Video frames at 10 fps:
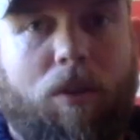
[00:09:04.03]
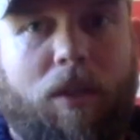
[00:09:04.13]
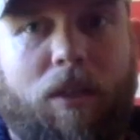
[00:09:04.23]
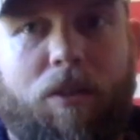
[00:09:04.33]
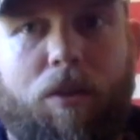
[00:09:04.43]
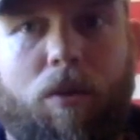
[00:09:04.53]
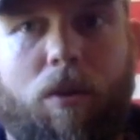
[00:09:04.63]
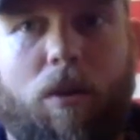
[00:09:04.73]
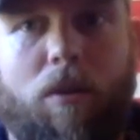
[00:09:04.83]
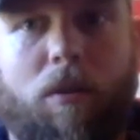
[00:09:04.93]
is to get to
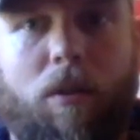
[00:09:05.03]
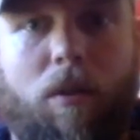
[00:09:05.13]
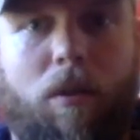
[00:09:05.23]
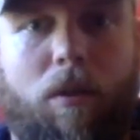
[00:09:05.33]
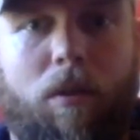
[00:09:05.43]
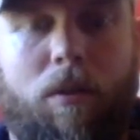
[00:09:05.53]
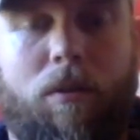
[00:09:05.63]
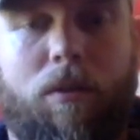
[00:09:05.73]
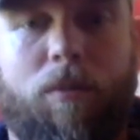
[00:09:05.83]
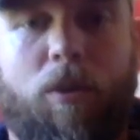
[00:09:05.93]
200
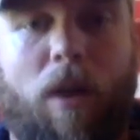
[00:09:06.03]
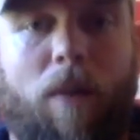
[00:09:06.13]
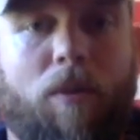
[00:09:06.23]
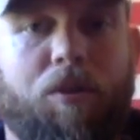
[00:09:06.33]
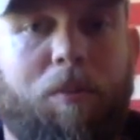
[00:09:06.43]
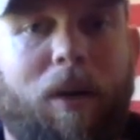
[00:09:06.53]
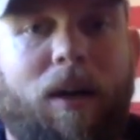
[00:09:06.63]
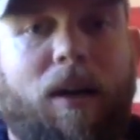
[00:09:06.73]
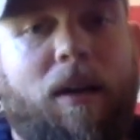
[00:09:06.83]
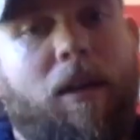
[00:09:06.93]
subscribers
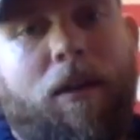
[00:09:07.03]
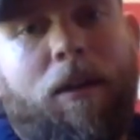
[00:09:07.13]
by